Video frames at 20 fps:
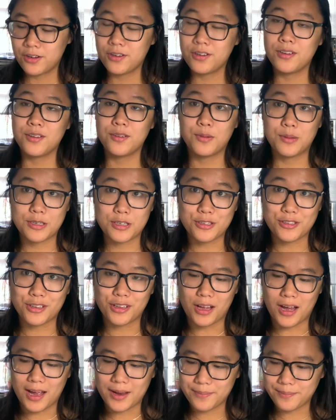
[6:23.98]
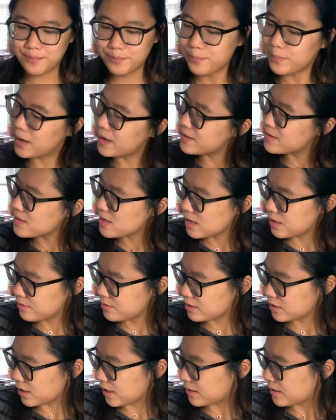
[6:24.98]
which is a lot, but it was
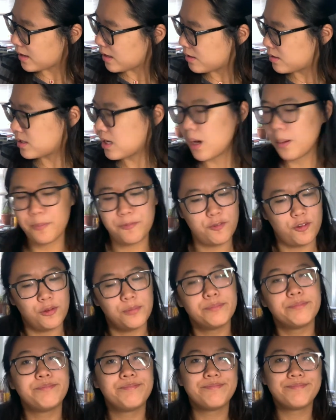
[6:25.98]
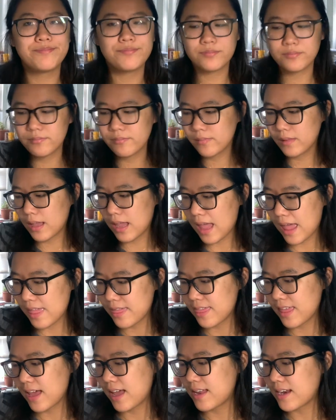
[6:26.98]
good. It was helpful. And
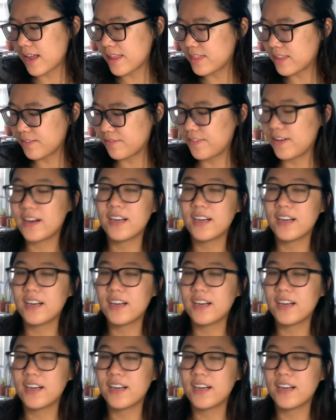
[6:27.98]
then at the very